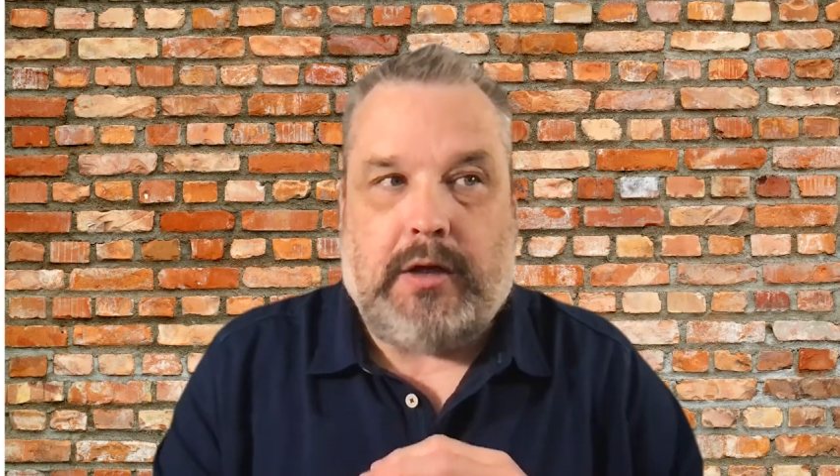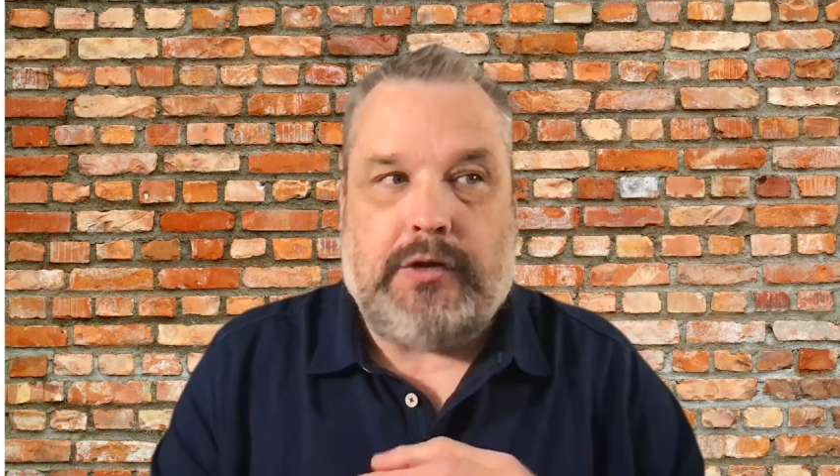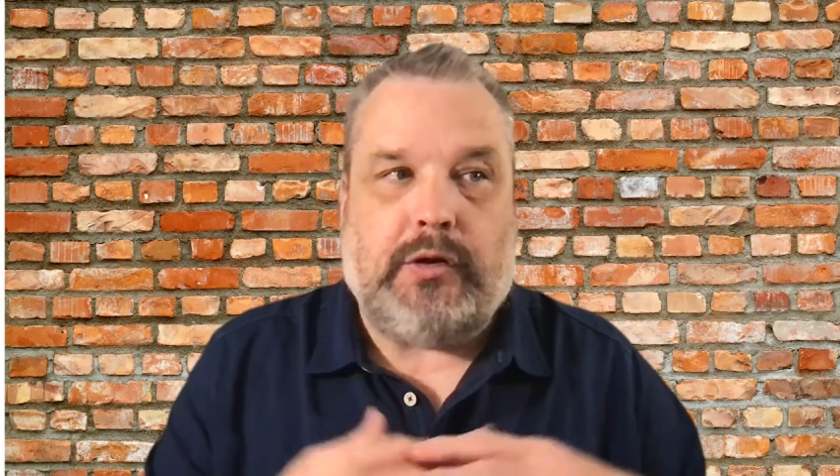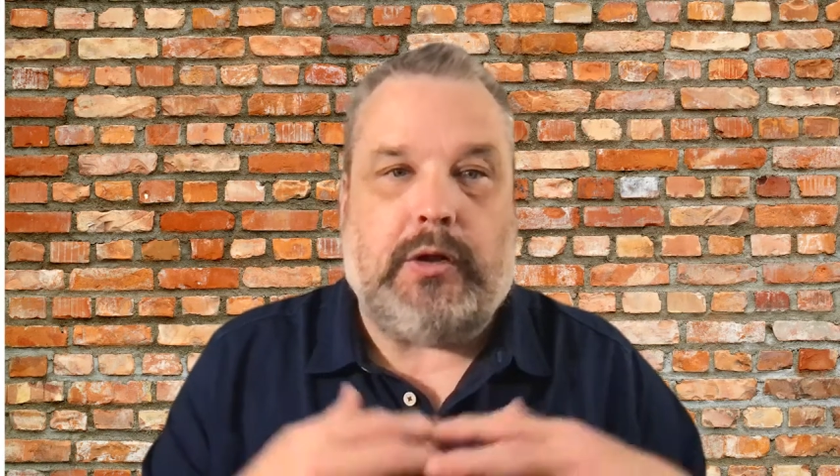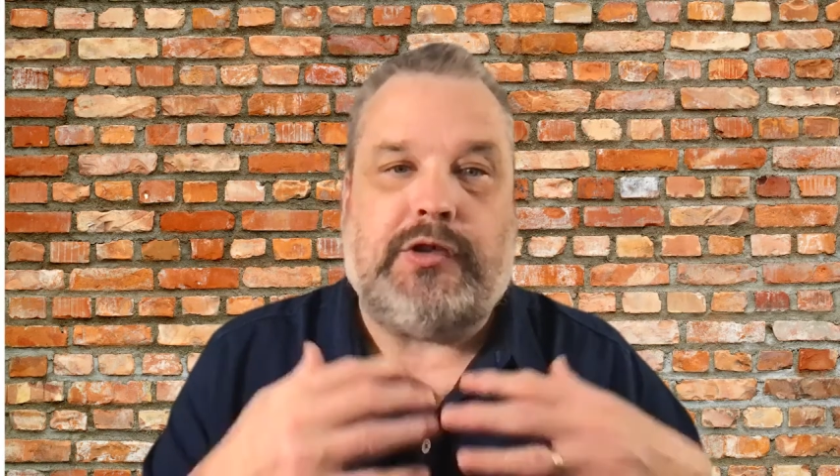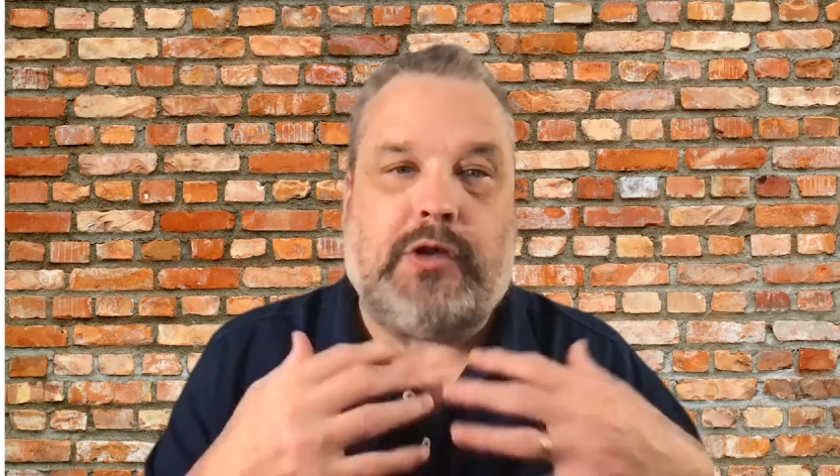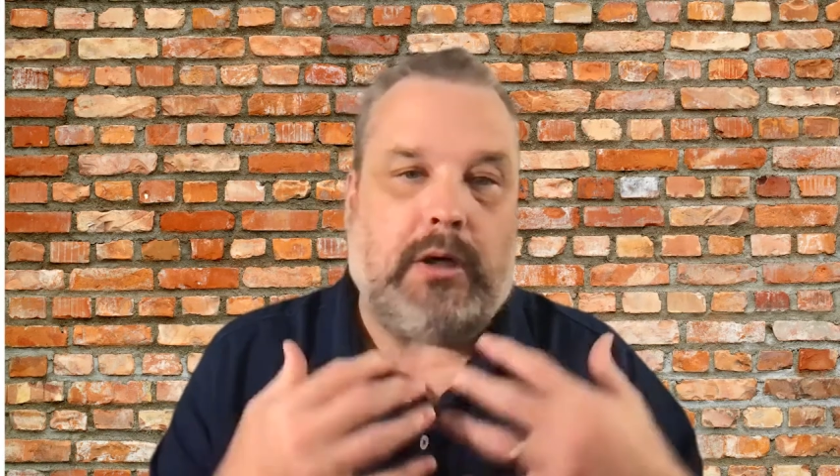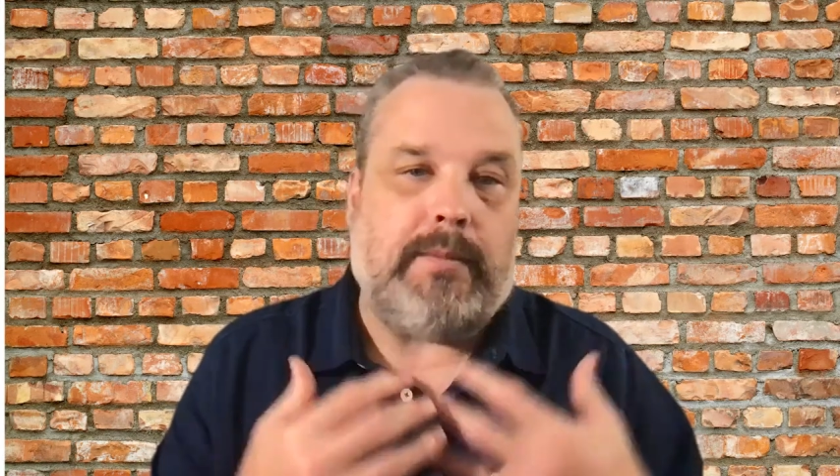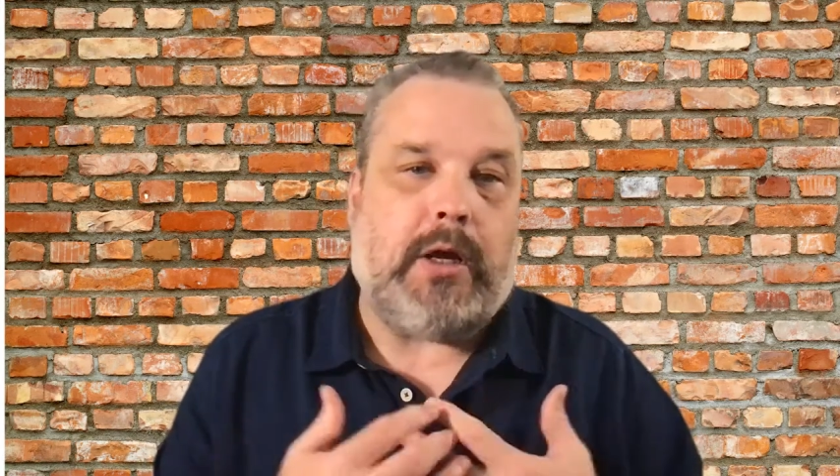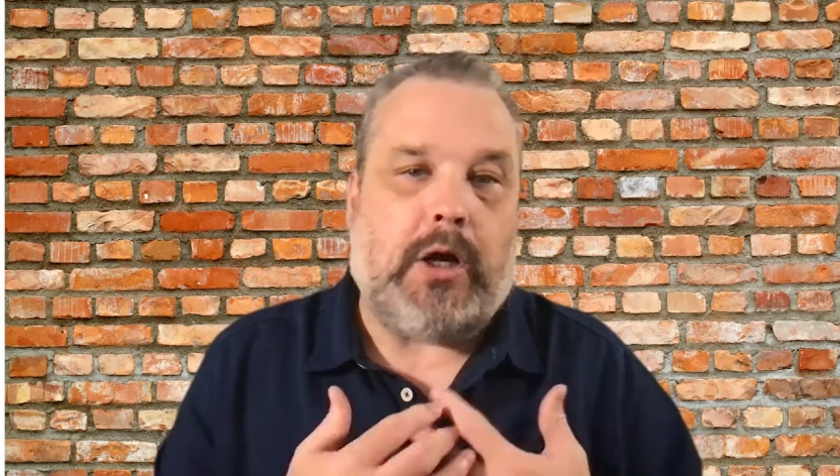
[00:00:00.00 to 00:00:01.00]
So let's
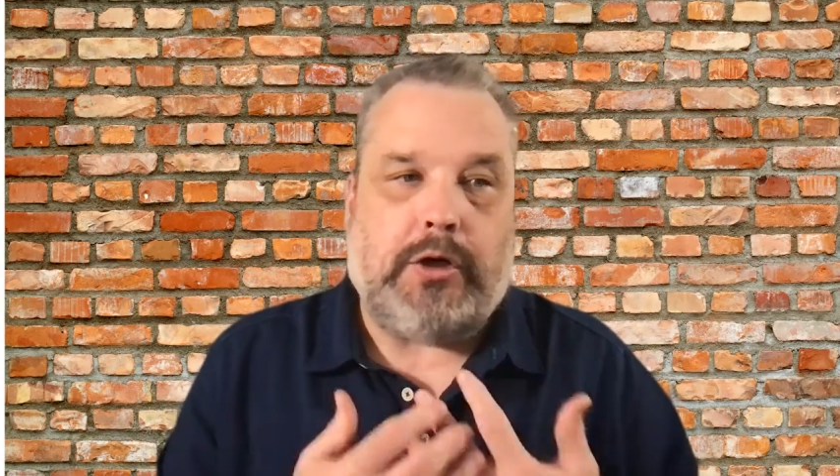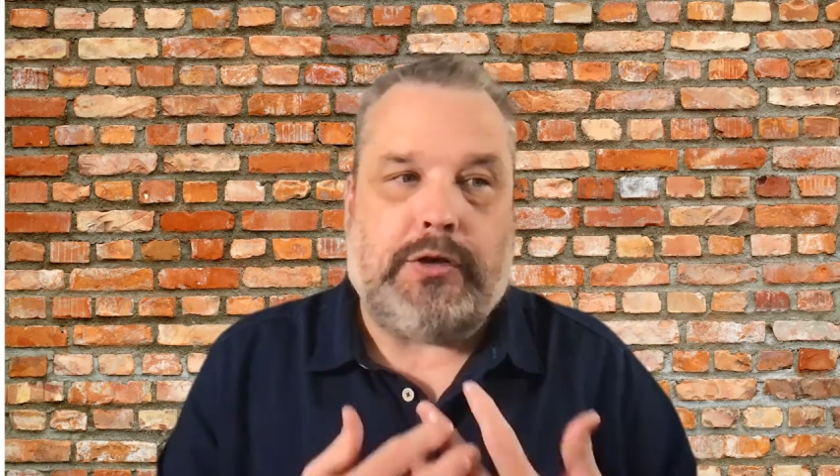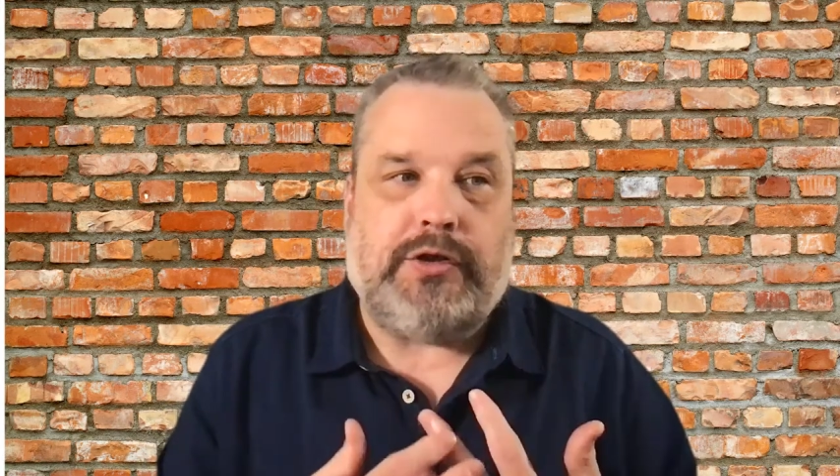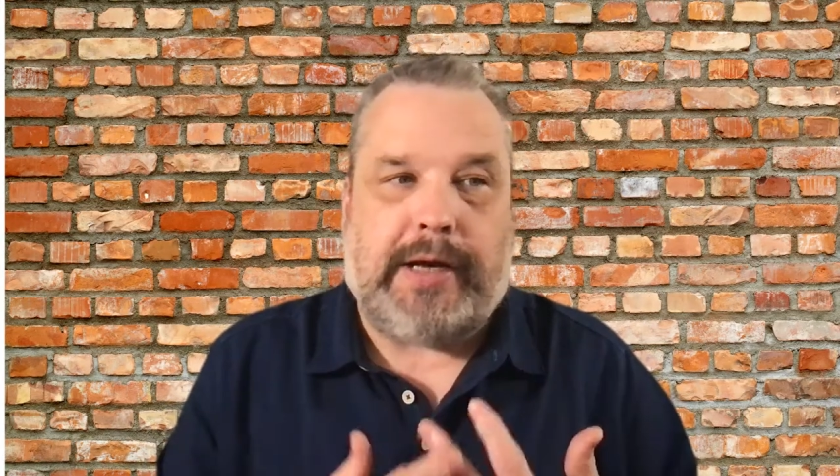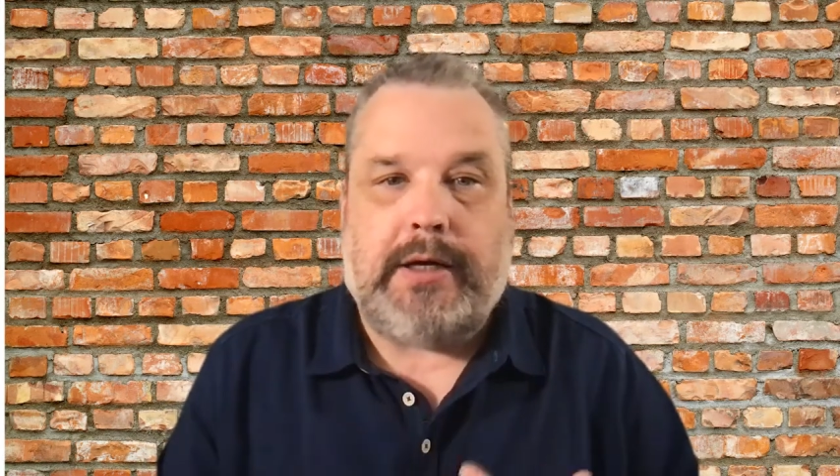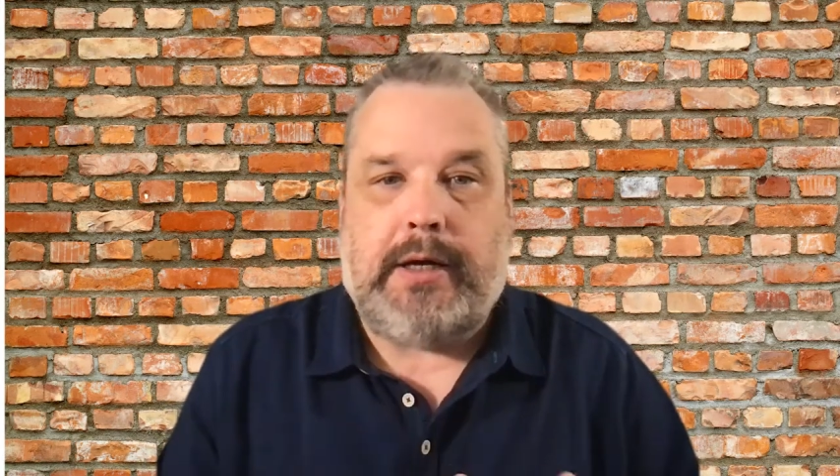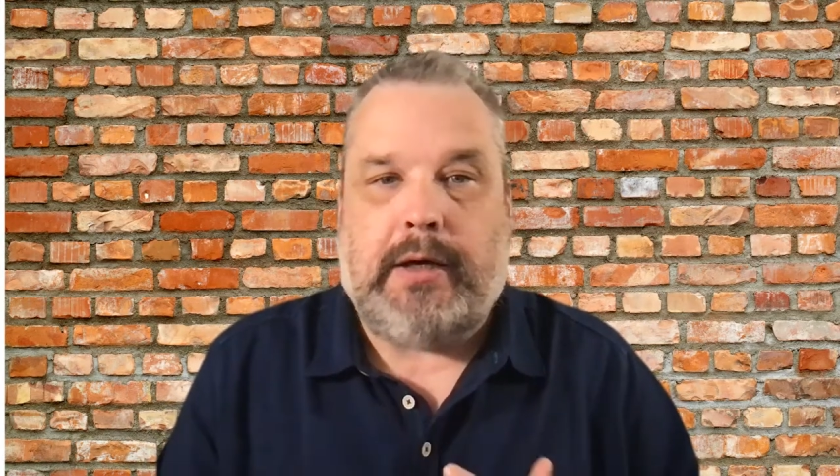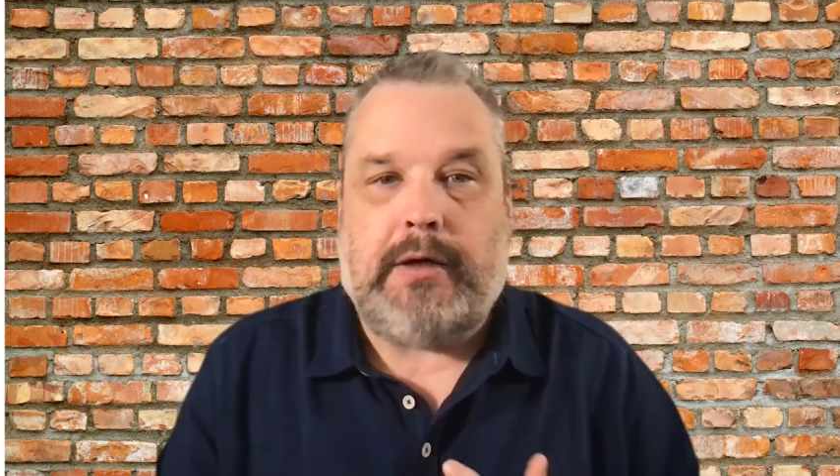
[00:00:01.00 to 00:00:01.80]
talk about understanding